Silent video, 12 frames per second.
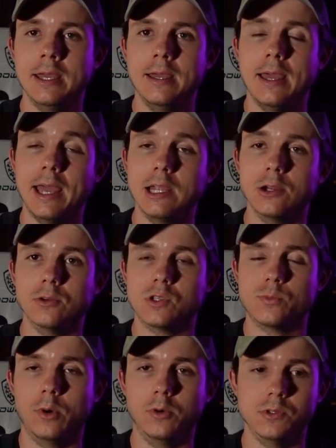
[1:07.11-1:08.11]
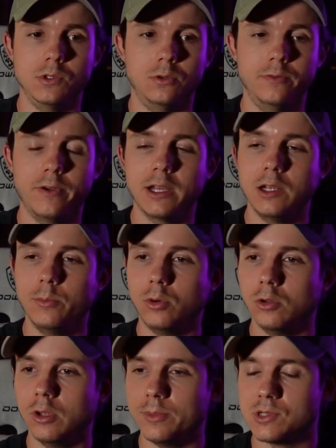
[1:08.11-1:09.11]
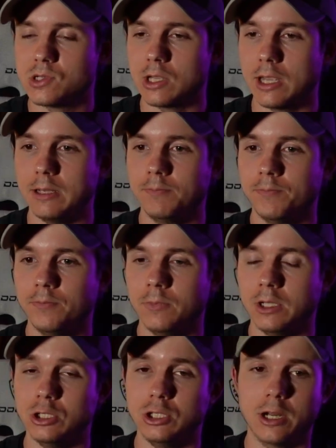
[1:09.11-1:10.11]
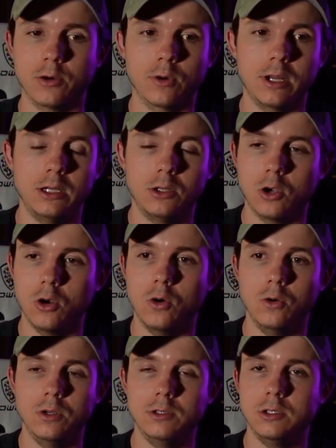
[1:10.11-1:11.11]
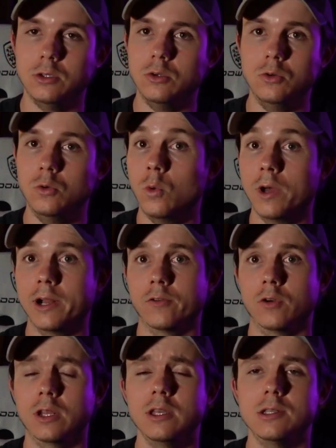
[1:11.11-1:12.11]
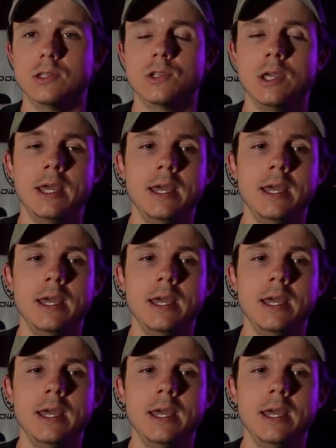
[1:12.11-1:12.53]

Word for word: at your disposal, if I could pull up a site and generate code to do whatever it is,